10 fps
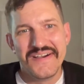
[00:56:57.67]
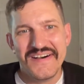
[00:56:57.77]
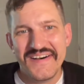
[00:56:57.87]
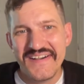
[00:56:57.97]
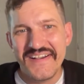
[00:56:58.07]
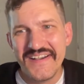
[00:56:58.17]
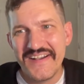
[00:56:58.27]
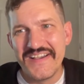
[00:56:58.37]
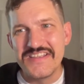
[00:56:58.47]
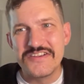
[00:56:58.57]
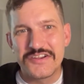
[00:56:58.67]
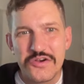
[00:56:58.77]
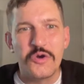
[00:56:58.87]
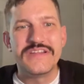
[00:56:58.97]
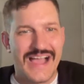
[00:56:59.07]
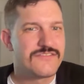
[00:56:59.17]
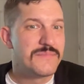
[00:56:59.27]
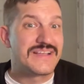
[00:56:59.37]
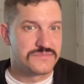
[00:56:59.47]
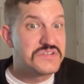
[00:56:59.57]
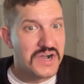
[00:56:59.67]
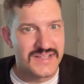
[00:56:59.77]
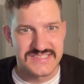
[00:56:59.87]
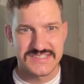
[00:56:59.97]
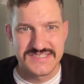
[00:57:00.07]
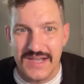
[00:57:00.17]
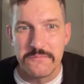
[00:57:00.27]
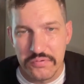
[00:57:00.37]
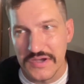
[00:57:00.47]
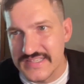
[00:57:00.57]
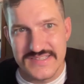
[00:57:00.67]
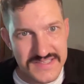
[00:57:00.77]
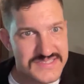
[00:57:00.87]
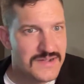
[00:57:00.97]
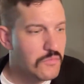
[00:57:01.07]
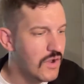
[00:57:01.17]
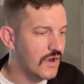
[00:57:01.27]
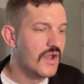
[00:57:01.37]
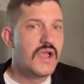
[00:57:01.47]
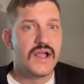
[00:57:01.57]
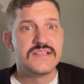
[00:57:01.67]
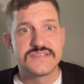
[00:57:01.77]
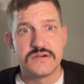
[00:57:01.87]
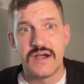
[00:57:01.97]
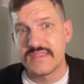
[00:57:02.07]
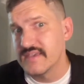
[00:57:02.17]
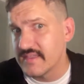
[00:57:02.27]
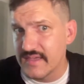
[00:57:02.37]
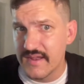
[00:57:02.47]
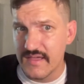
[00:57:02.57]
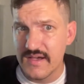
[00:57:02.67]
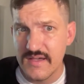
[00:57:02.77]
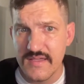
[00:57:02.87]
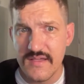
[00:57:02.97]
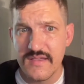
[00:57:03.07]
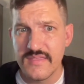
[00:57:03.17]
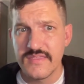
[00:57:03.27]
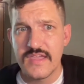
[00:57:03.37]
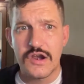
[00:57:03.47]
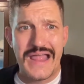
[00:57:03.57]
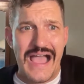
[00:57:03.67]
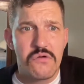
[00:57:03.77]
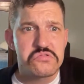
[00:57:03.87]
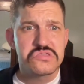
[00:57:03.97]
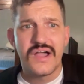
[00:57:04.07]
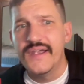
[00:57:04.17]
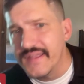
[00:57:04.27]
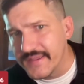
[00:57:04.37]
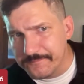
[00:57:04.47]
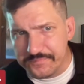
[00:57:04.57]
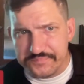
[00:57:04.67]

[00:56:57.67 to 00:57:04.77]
you're going to have to make some cuts, some places and somewhere. And so I think that they're outlining